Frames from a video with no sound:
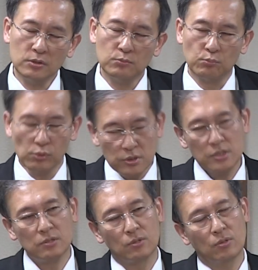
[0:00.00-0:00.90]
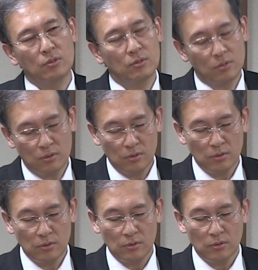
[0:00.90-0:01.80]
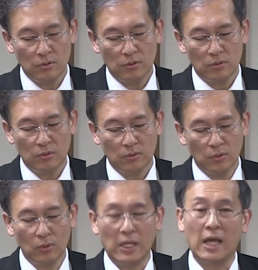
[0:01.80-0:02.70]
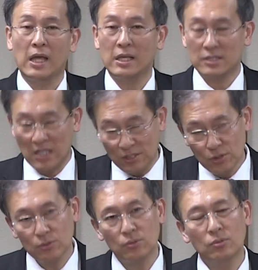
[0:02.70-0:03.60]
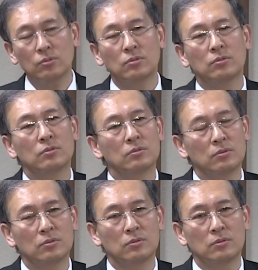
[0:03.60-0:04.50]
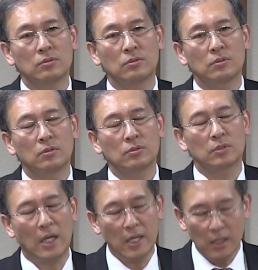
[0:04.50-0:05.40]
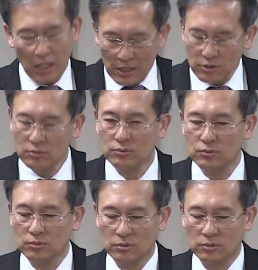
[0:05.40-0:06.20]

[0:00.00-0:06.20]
So all the things that we have, our lives, our families, our children,